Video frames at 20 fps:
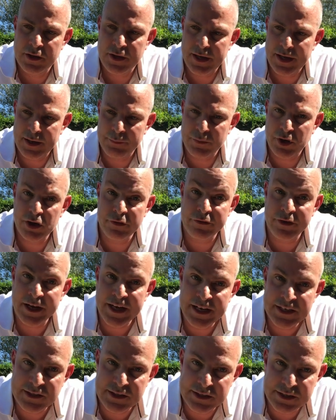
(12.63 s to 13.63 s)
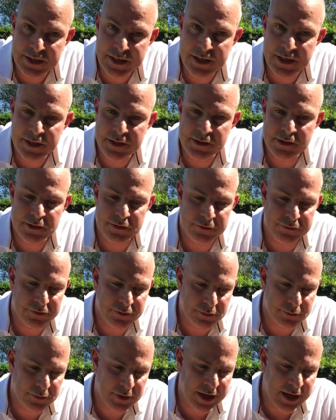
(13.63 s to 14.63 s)
over 80 years
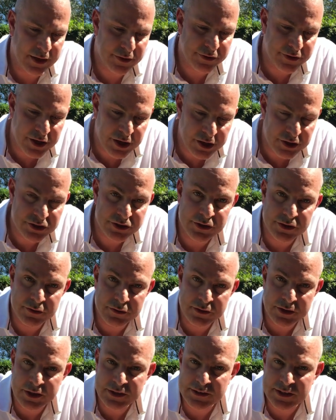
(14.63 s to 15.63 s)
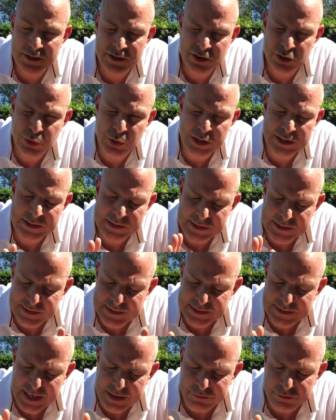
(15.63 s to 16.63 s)
from Thurstone,
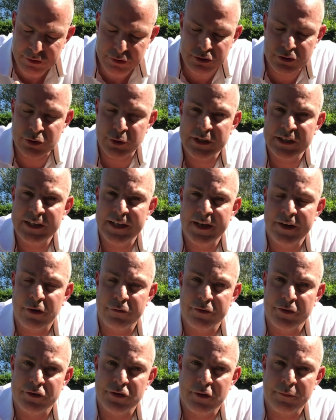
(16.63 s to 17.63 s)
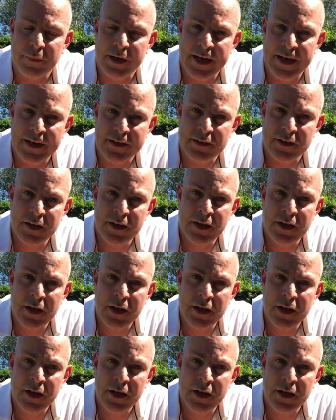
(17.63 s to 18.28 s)
1927 or 28 off the top of my head,